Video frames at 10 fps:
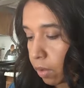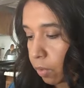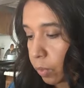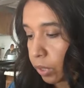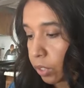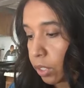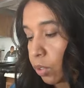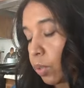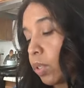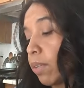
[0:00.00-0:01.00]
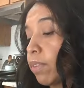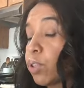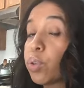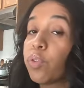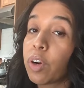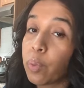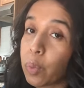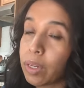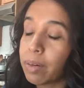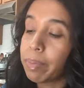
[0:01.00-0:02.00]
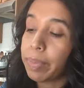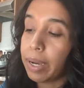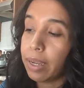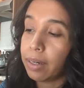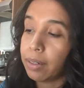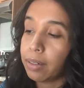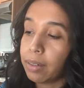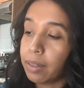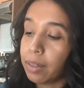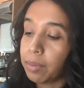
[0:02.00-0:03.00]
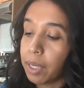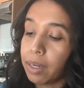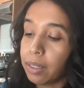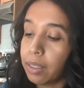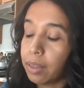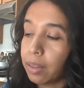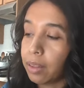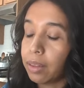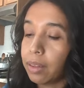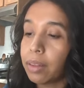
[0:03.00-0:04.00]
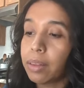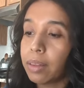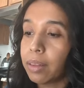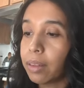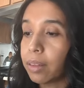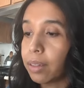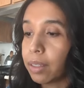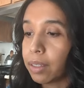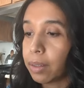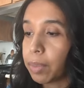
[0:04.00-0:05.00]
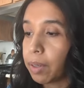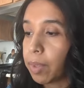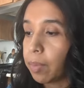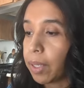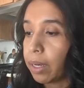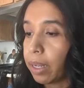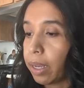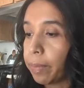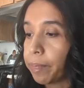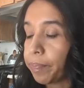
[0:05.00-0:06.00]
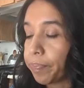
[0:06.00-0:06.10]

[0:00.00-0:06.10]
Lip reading: Oh, 132.07 so far, 1, but I'm counting this upcoming Monday.